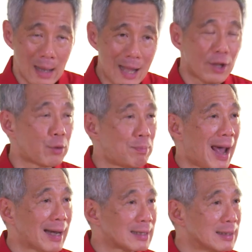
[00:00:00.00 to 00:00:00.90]
health
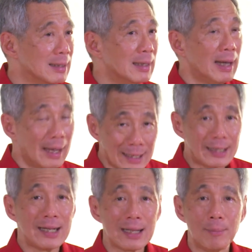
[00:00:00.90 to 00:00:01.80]
packs and
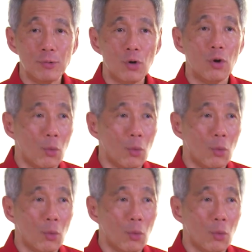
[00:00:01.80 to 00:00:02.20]
letting them know